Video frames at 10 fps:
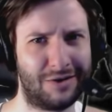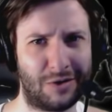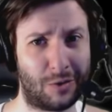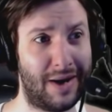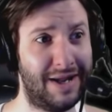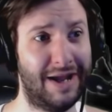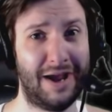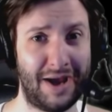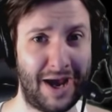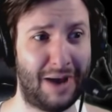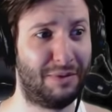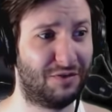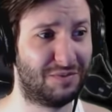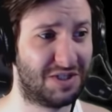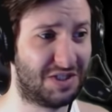great. Happy for
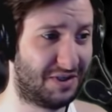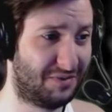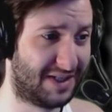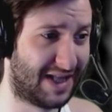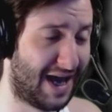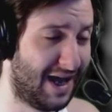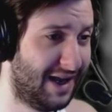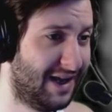them to do it with that.